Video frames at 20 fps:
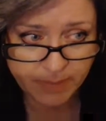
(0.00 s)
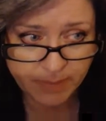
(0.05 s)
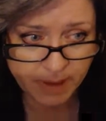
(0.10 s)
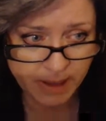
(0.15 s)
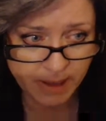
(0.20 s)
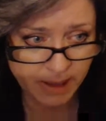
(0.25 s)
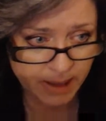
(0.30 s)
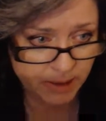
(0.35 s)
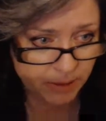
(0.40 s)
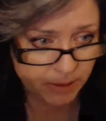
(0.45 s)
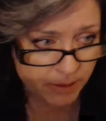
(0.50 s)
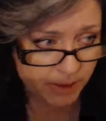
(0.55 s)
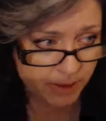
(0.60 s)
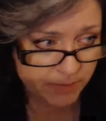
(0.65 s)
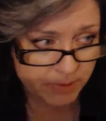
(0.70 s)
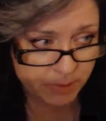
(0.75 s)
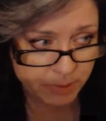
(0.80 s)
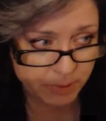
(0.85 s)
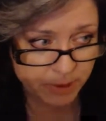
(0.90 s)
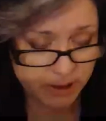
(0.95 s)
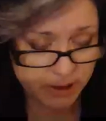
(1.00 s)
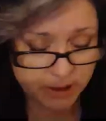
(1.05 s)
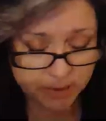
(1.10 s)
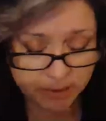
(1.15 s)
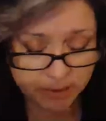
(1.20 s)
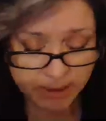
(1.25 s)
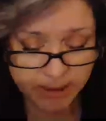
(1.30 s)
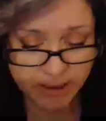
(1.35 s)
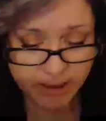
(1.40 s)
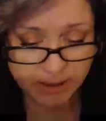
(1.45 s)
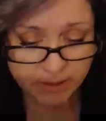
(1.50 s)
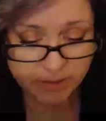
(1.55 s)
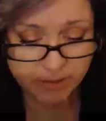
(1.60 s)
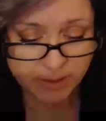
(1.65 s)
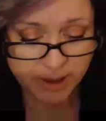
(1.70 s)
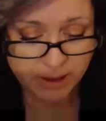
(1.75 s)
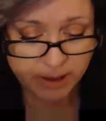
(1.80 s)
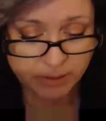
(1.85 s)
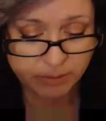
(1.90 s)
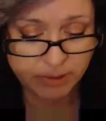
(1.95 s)
and I don't have the book here right now,
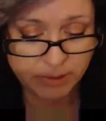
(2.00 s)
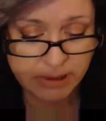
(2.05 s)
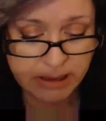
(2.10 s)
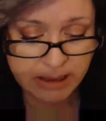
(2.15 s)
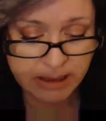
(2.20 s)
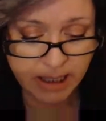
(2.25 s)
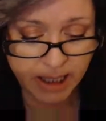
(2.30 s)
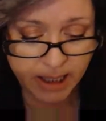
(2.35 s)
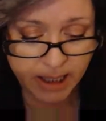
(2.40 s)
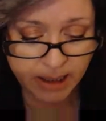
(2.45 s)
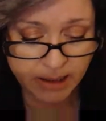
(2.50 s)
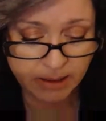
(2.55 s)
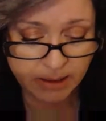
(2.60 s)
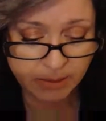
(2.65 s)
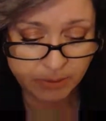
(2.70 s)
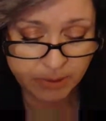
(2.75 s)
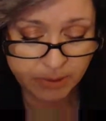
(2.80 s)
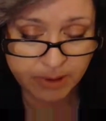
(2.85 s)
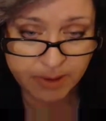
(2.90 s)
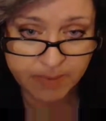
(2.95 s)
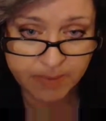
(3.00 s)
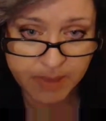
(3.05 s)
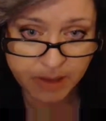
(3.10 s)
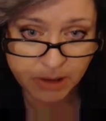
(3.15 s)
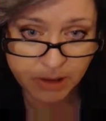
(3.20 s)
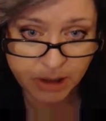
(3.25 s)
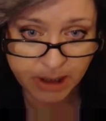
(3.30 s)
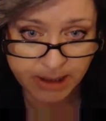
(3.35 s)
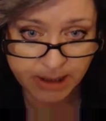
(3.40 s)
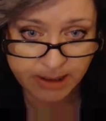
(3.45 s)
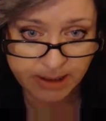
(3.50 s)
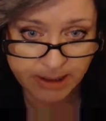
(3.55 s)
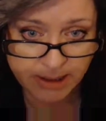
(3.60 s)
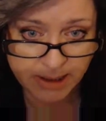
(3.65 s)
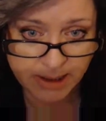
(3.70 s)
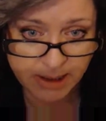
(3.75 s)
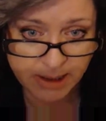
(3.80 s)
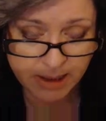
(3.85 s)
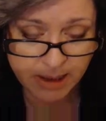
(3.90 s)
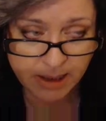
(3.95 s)
that reside with the
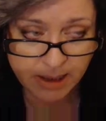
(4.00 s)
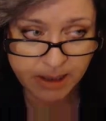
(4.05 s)
Melchizedek,